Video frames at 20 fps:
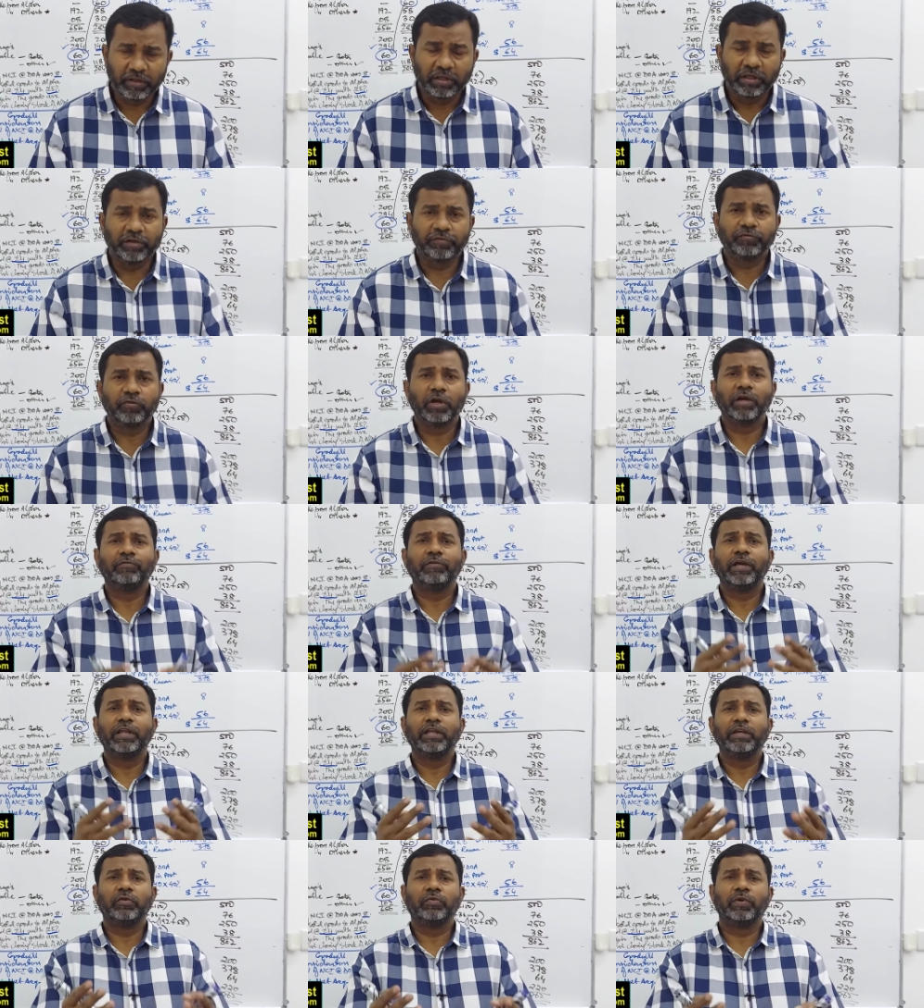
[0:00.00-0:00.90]
If you have
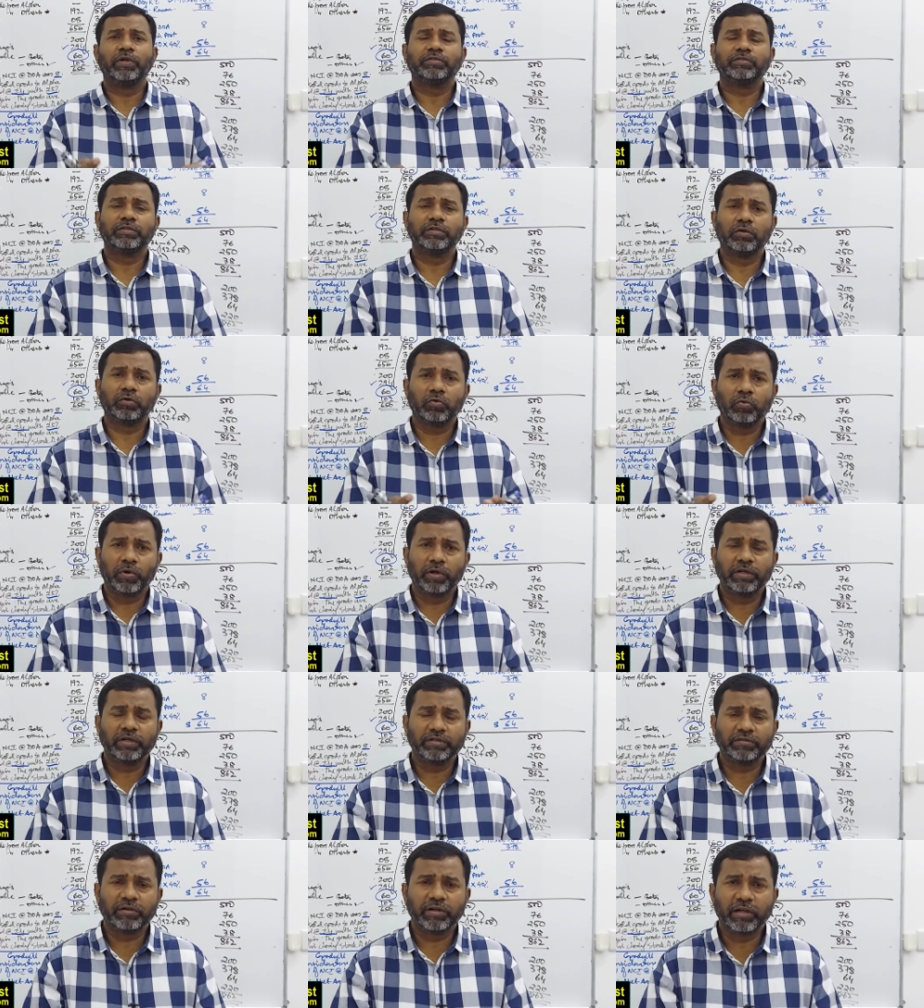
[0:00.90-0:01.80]
any question or
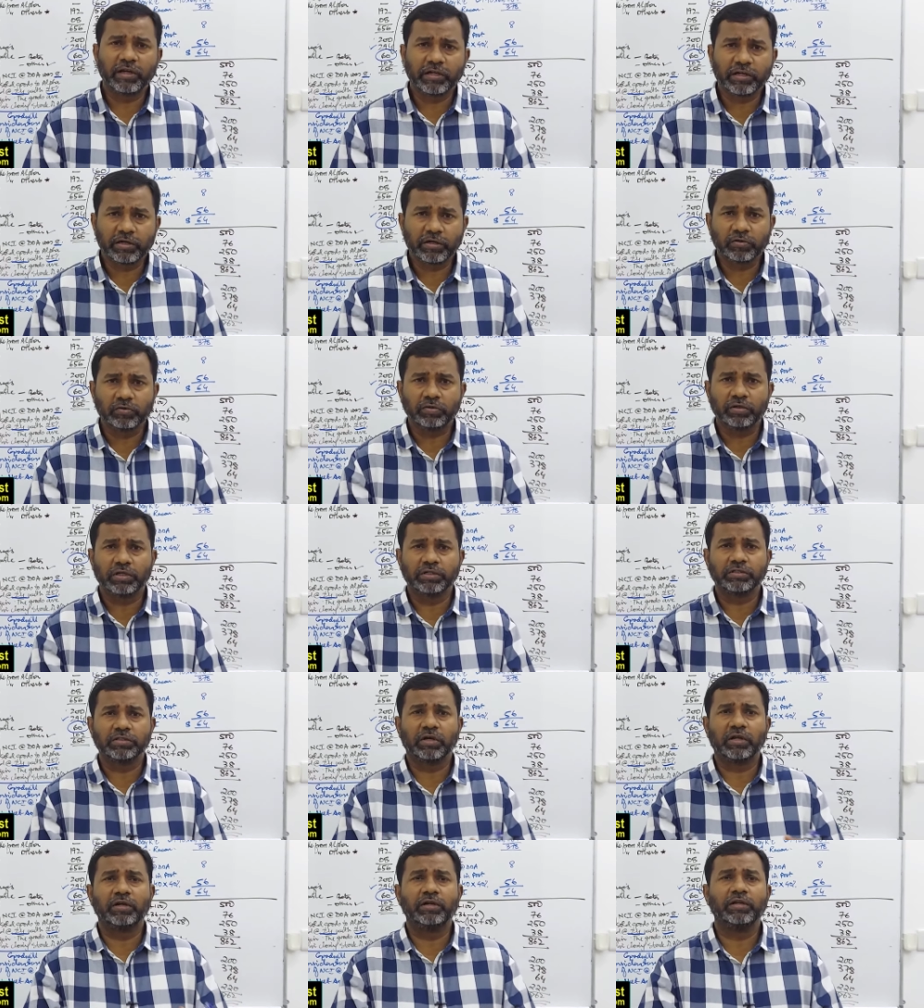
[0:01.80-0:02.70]
queries relating to
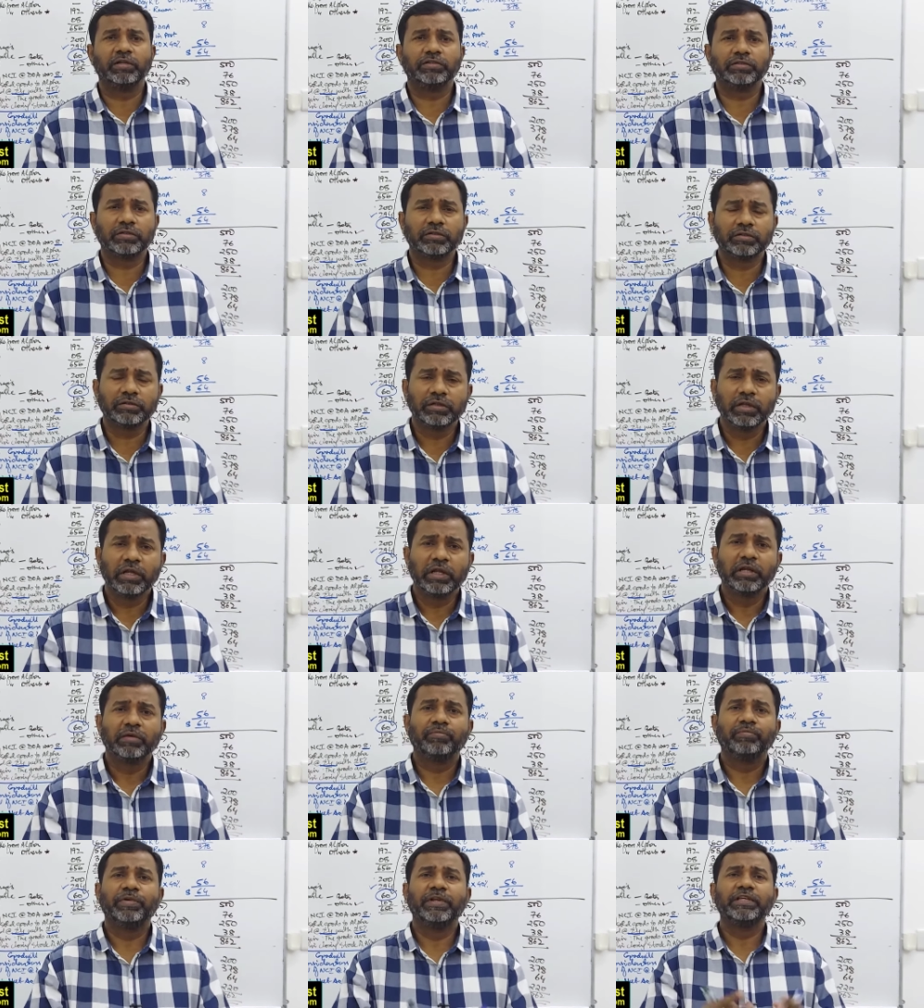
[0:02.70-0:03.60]
consolidation,
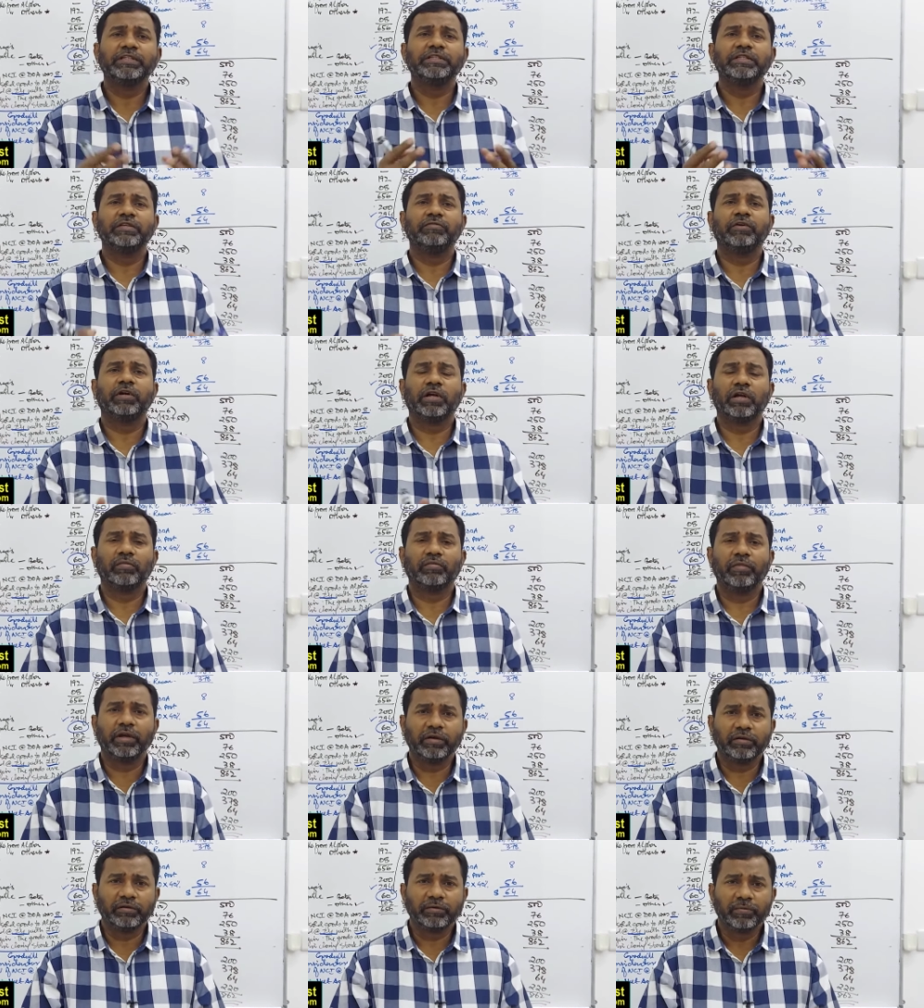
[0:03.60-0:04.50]
please leave a
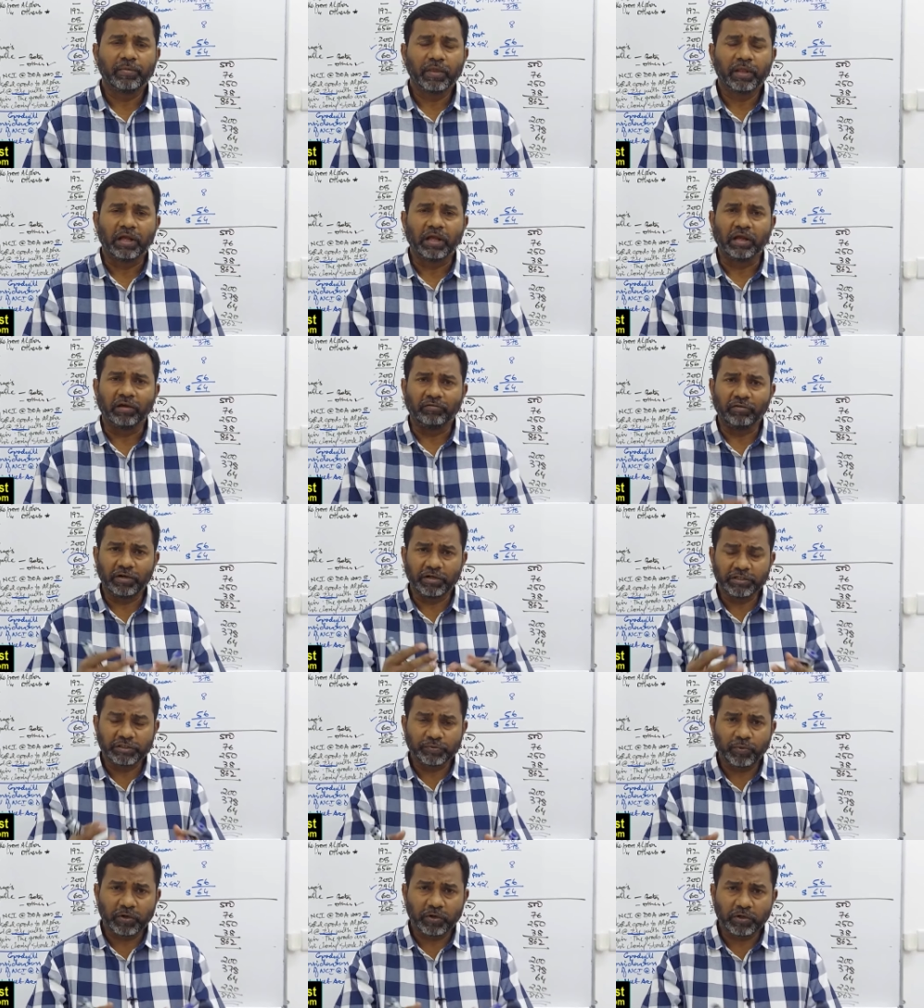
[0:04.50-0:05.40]
comment I will
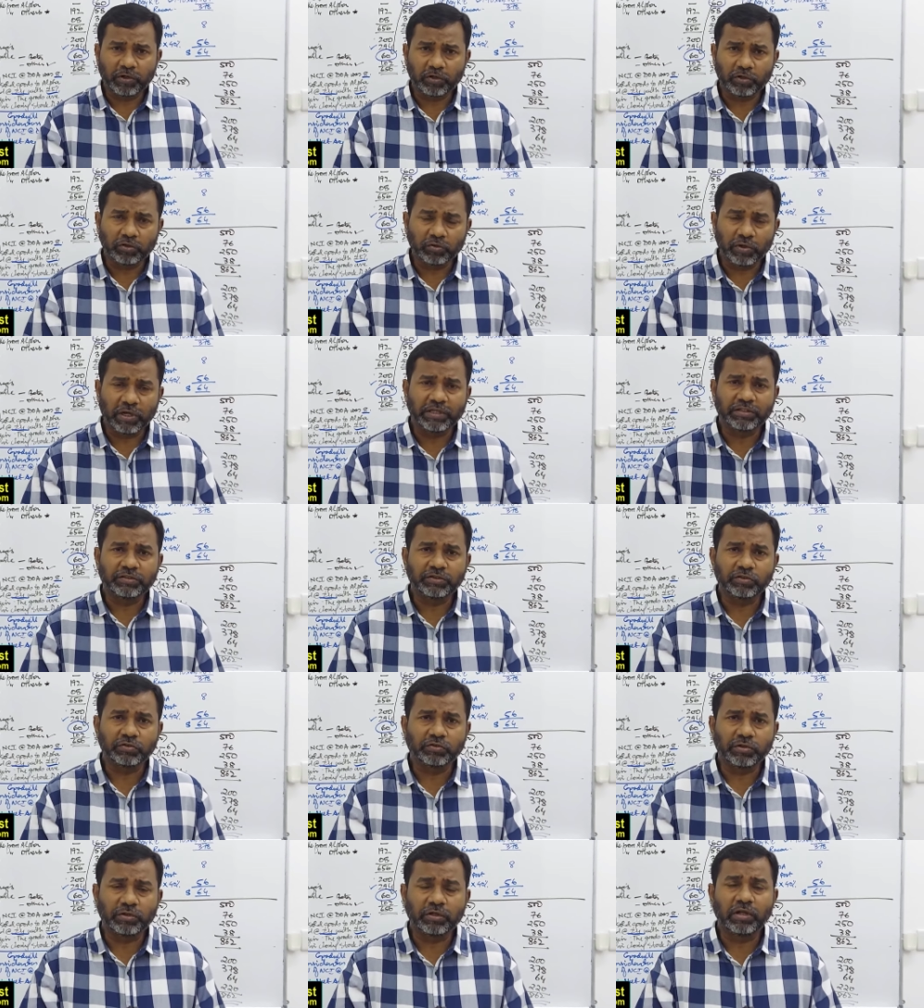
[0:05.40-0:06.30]
respond to you as
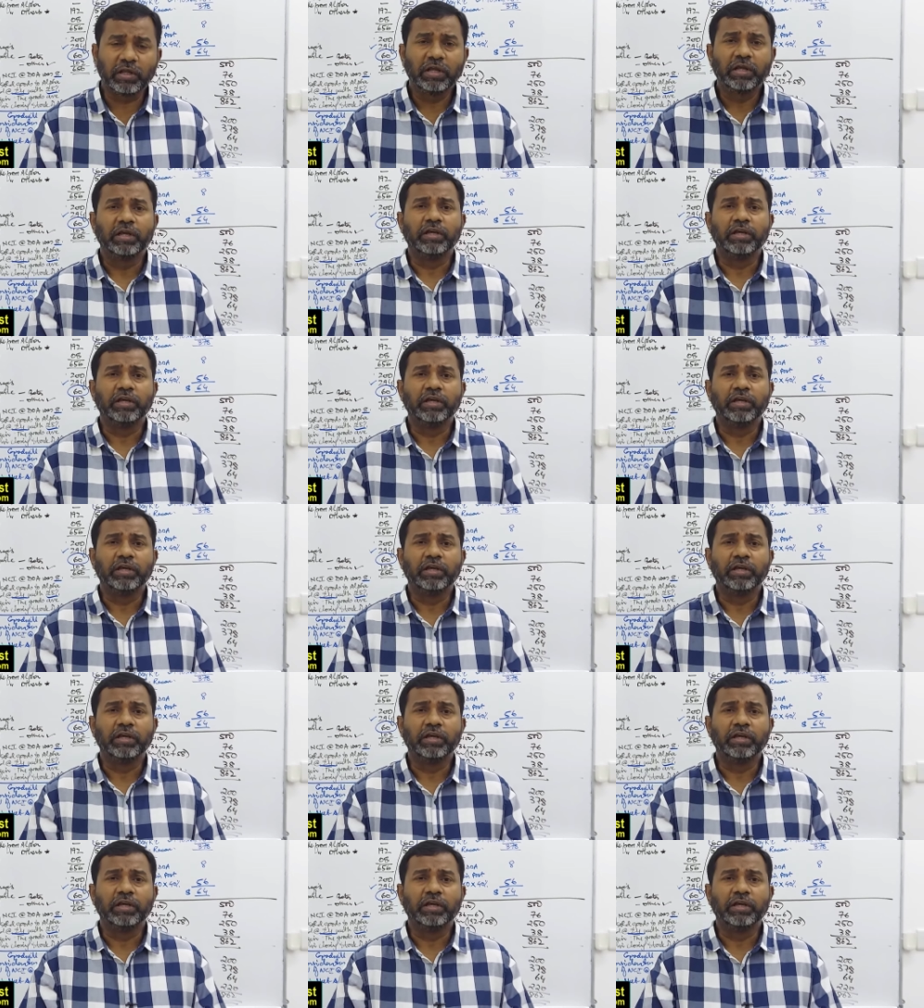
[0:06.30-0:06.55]
usual.